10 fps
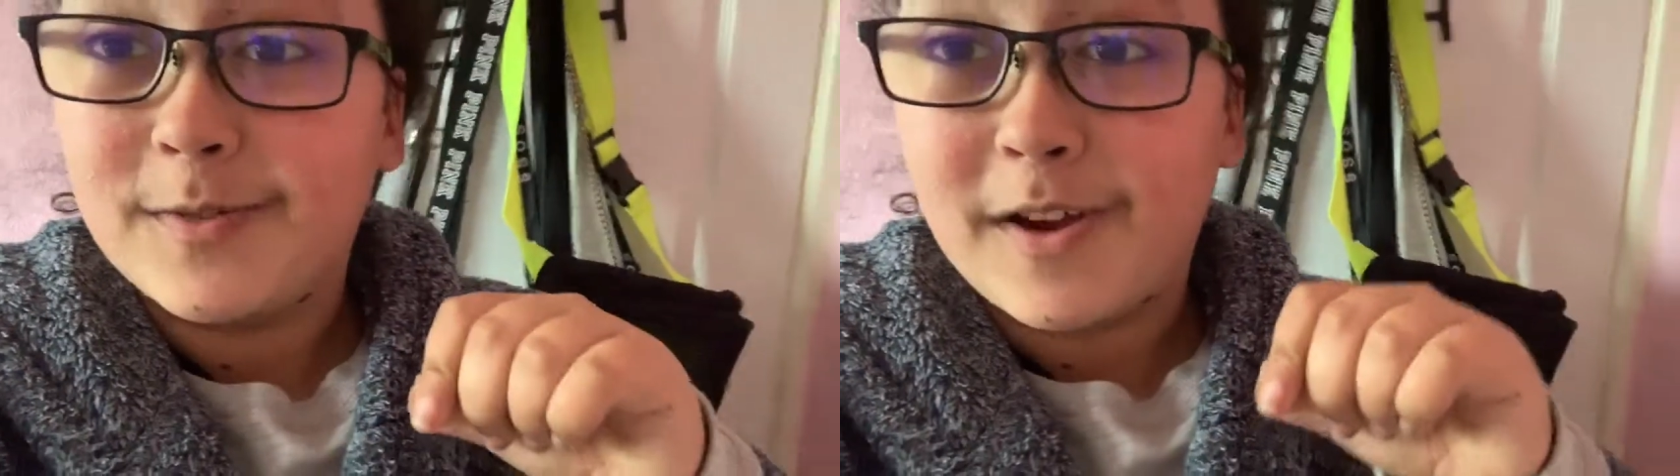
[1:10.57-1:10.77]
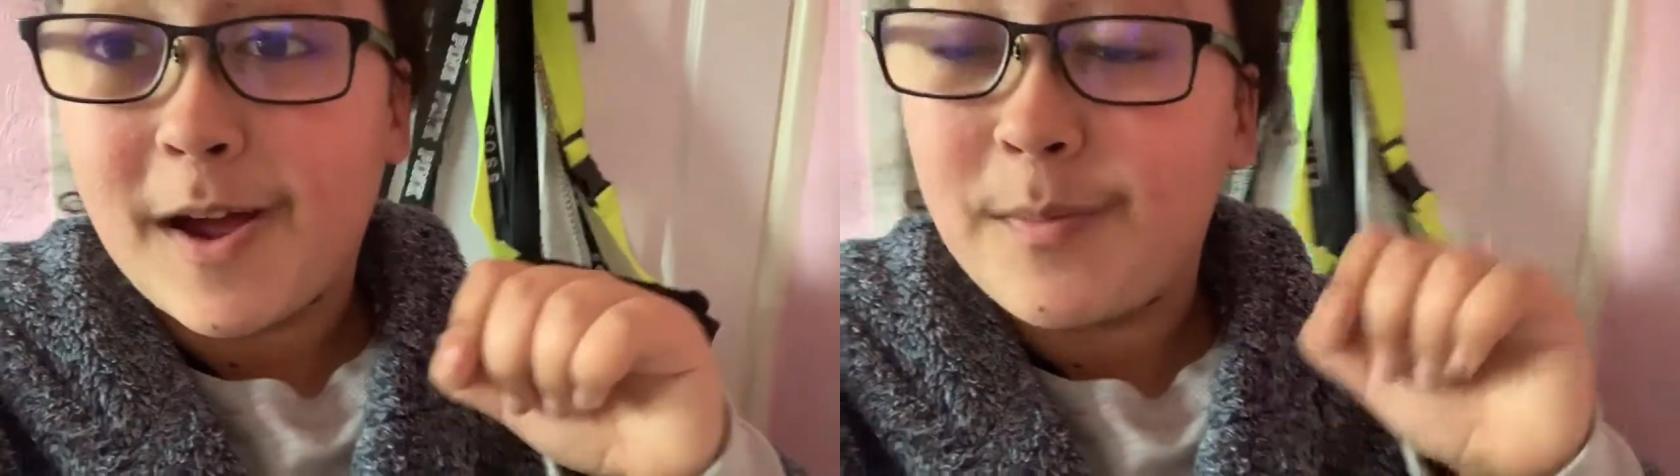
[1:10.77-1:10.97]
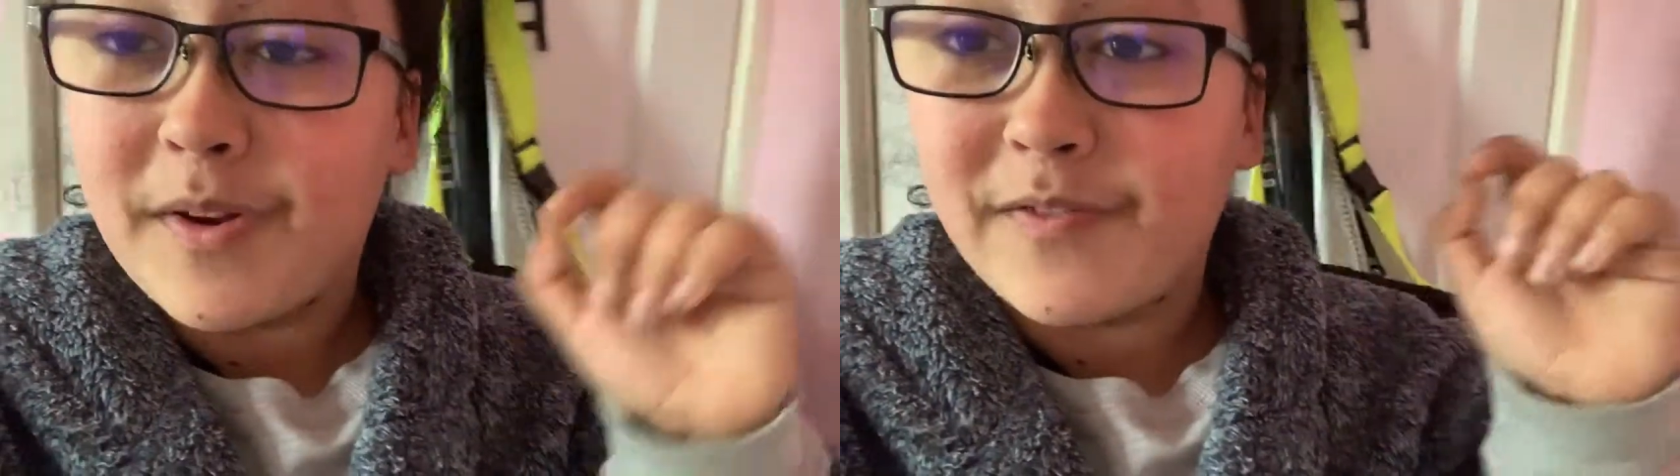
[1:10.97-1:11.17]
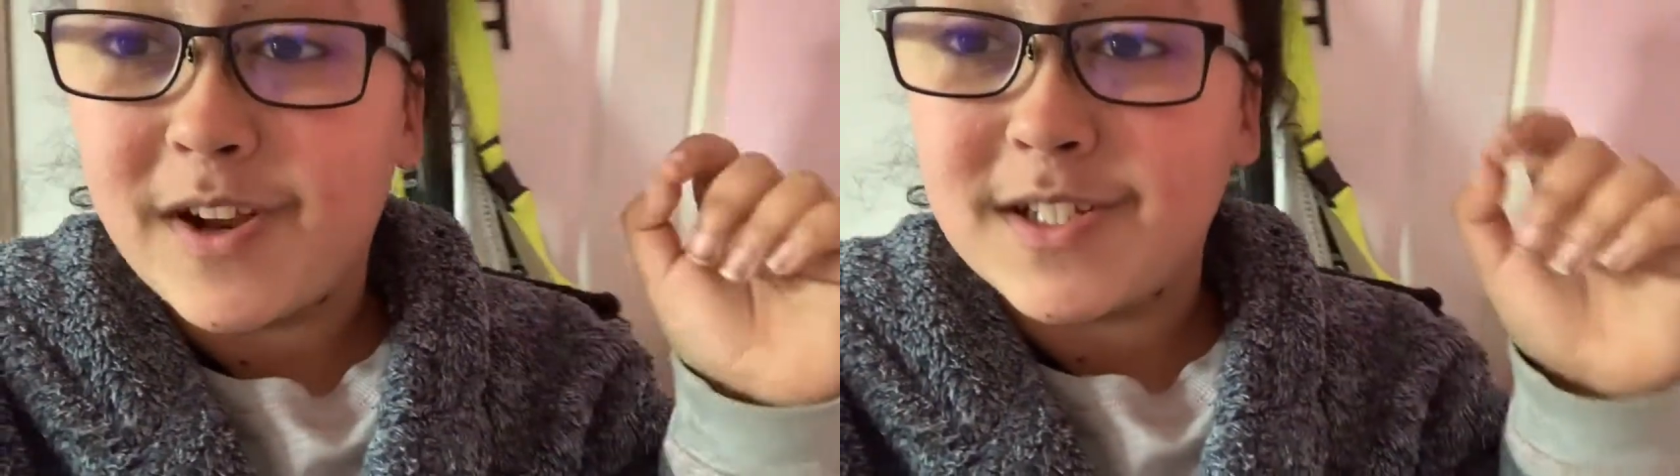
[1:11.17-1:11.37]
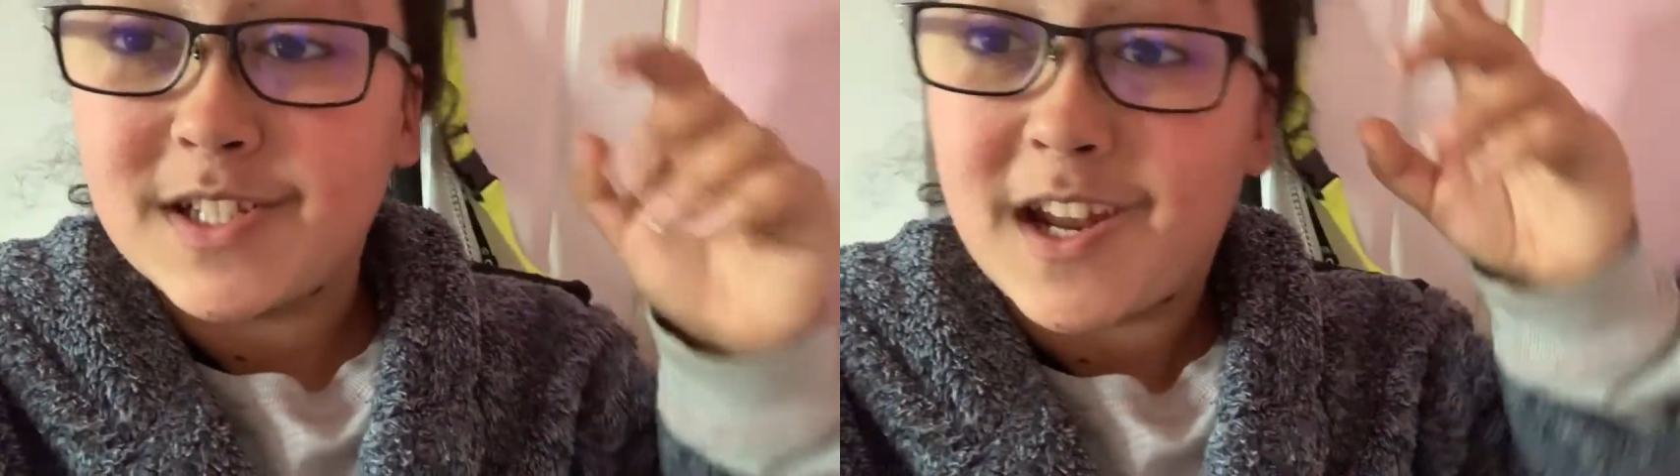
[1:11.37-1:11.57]
at my
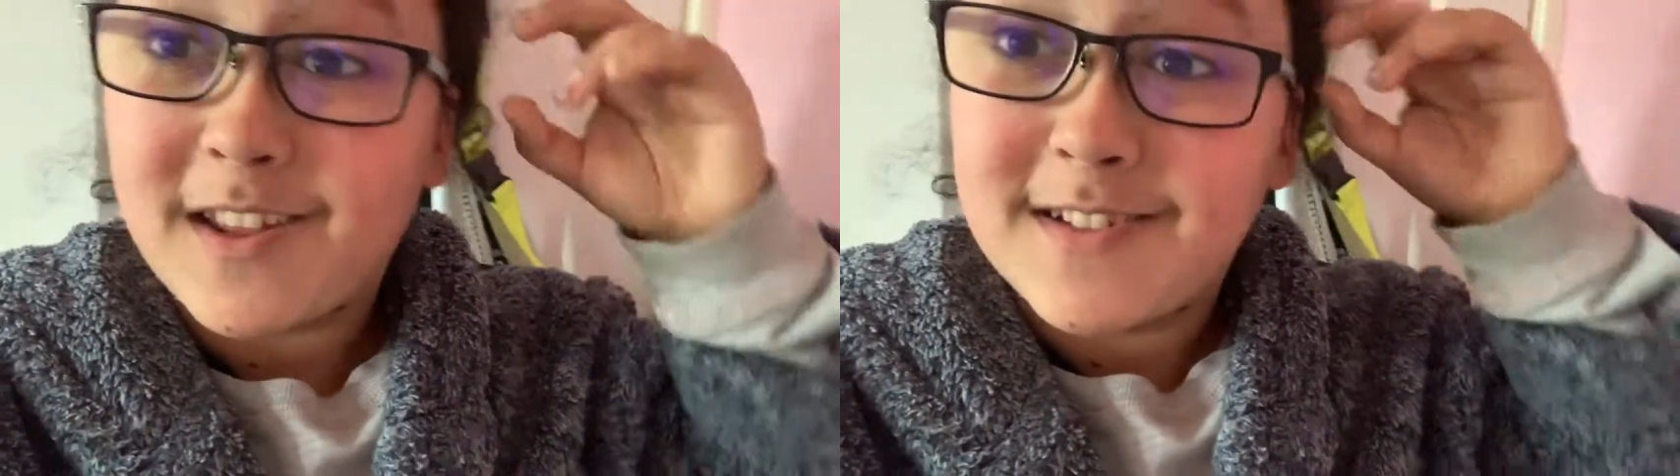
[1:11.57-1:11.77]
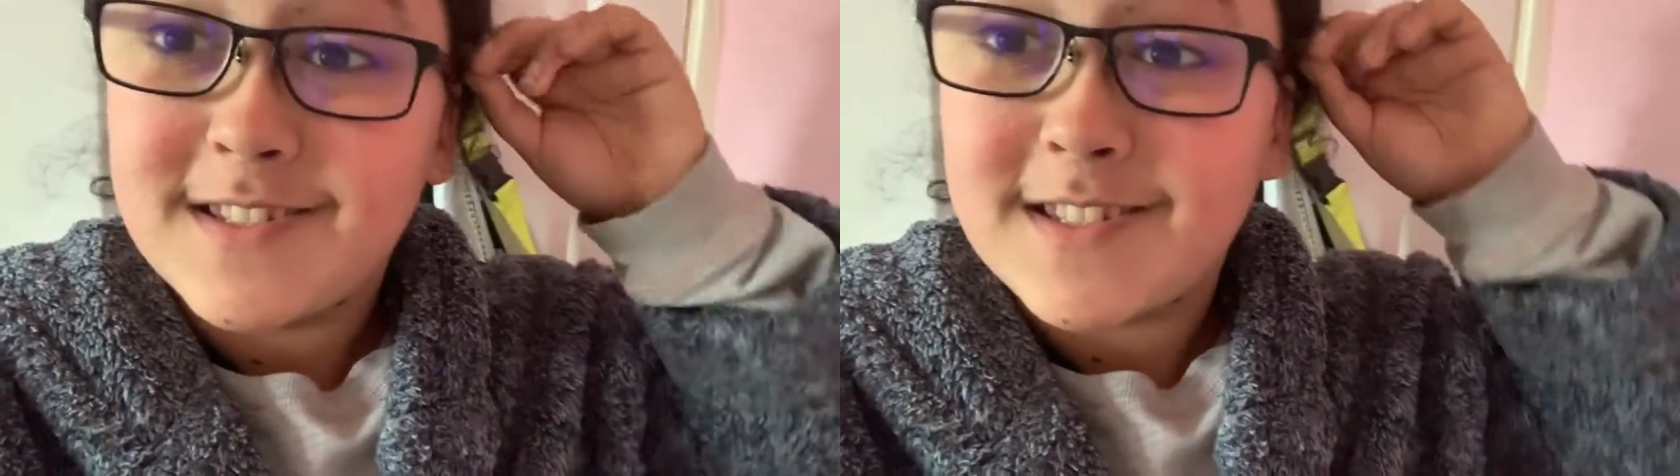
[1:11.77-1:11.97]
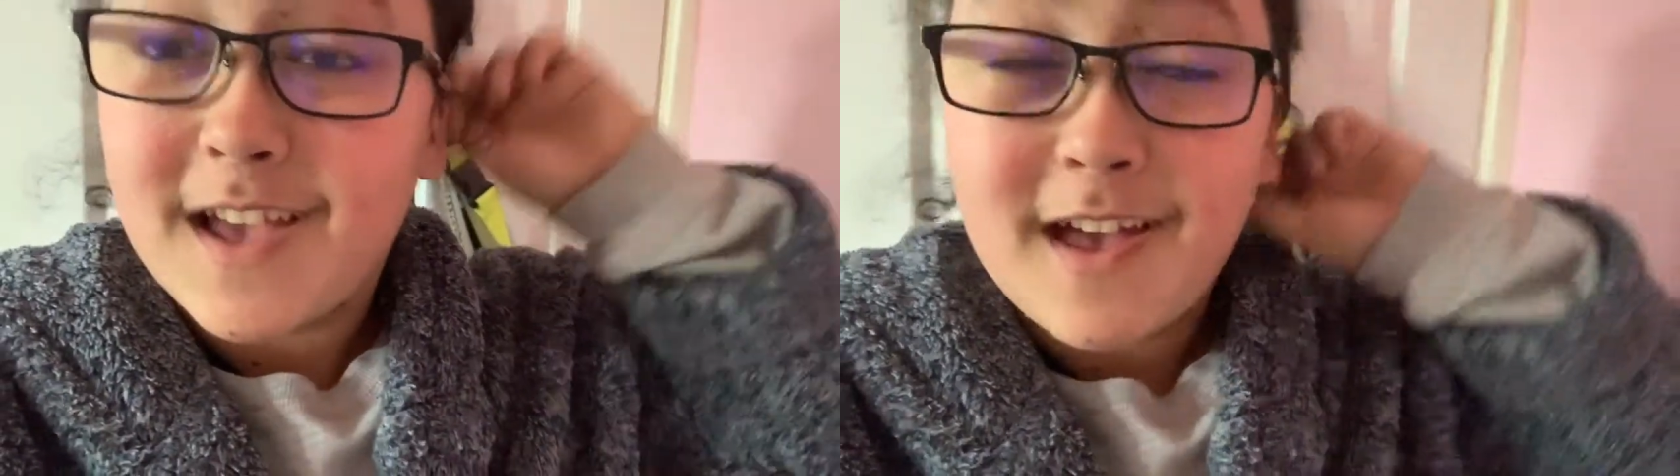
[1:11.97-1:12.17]
friend Shannon's,